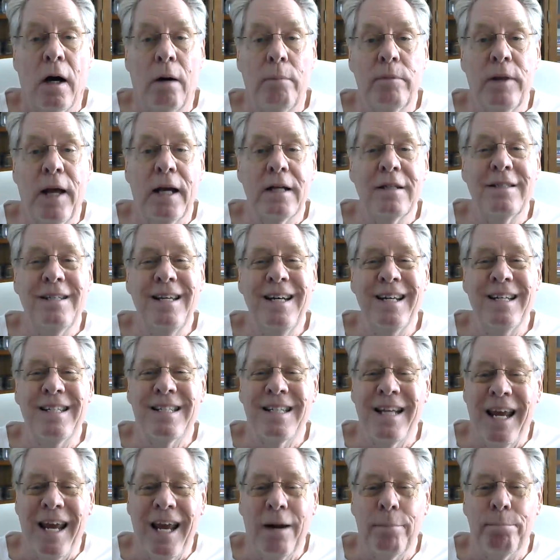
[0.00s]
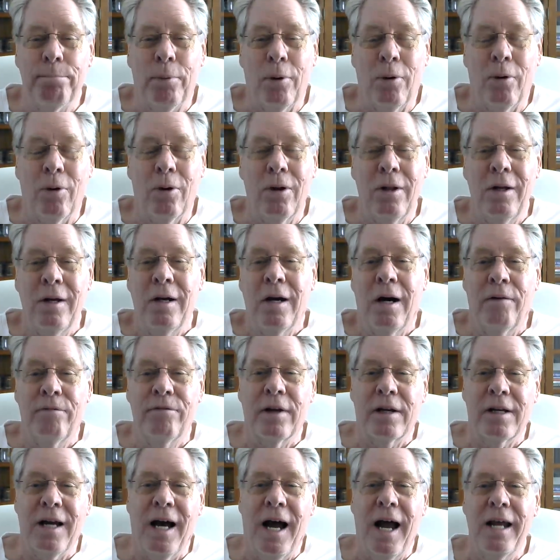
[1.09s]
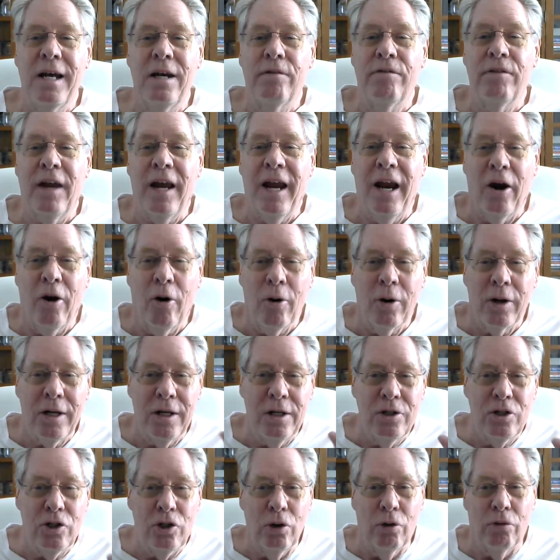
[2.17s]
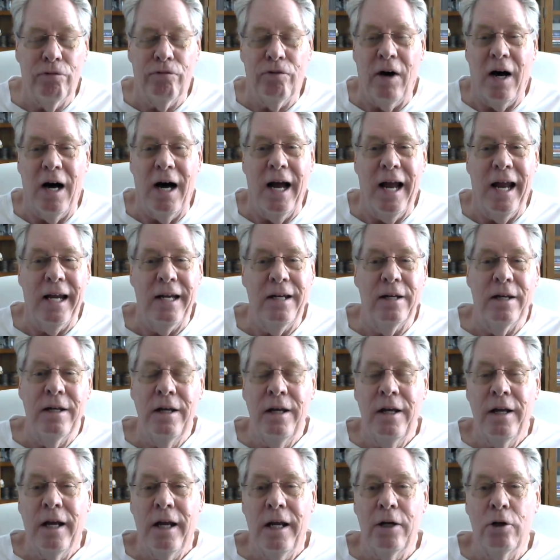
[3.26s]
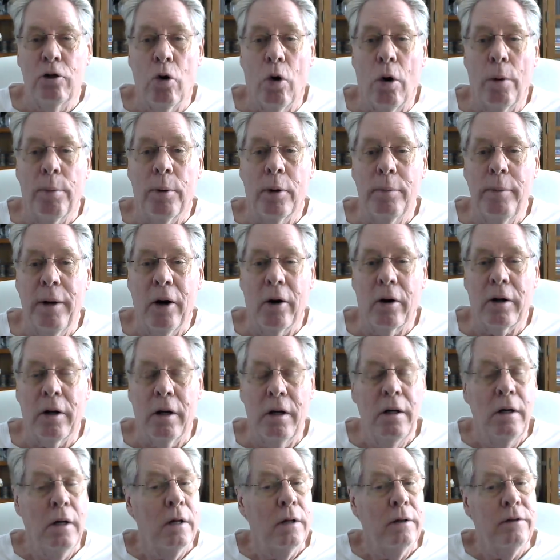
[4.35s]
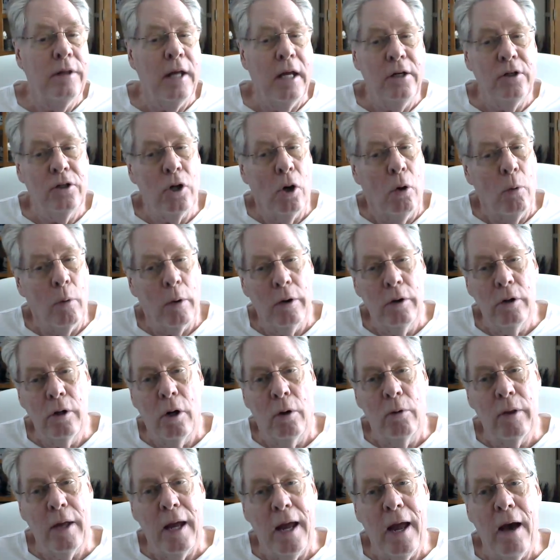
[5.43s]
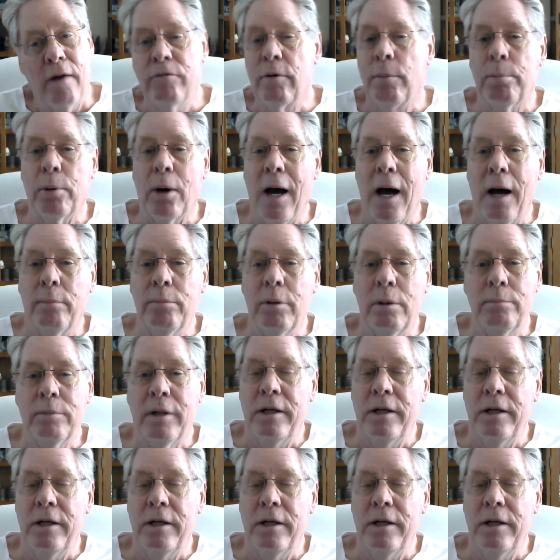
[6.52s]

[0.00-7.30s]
That's an example of the kind of arrogance you'll find in corporate America. They don't want to know they have a problem.